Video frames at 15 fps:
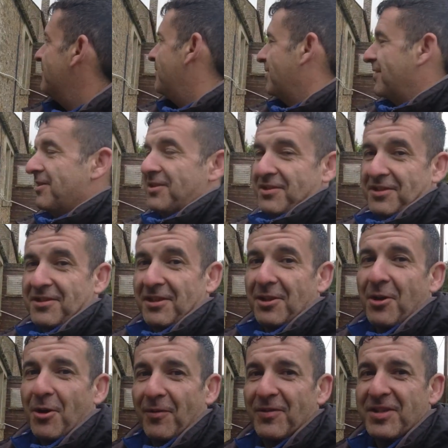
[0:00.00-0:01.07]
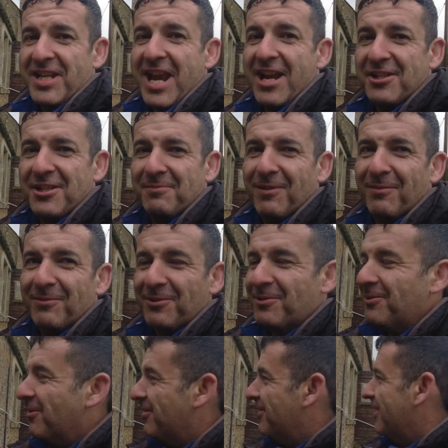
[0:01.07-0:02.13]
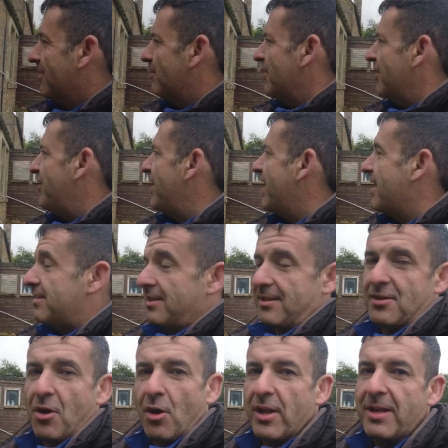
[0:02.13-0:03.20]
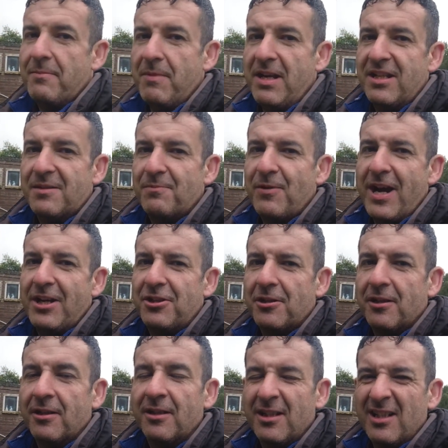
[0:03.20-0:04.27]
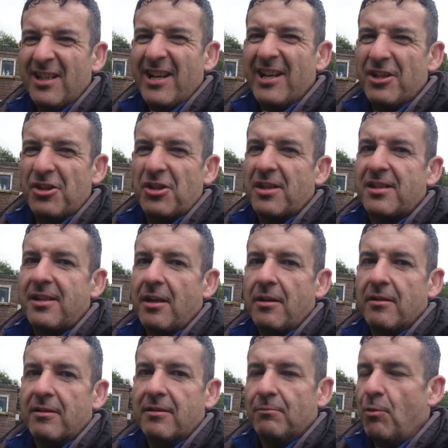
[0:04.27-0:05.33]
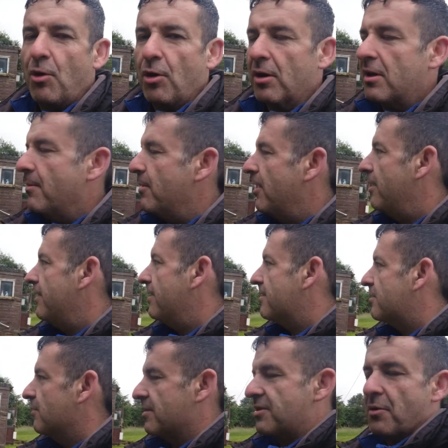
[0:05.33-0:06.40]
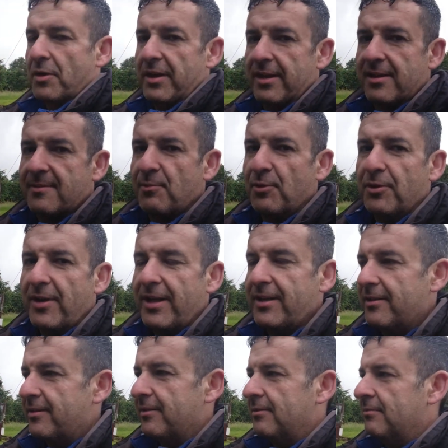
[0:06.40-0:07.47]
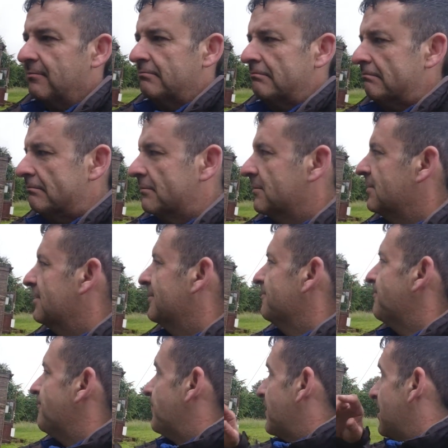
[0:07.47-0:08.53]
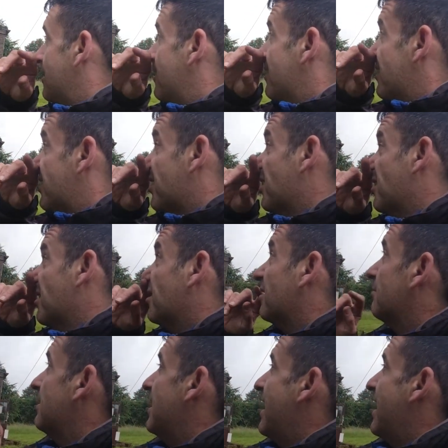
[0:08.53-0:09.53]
because there's a lot of sketchy plumbing going on there. But the thing is, it's not like mains pressure, it's just the water coming out of these, so it's not going to explode or anything. So we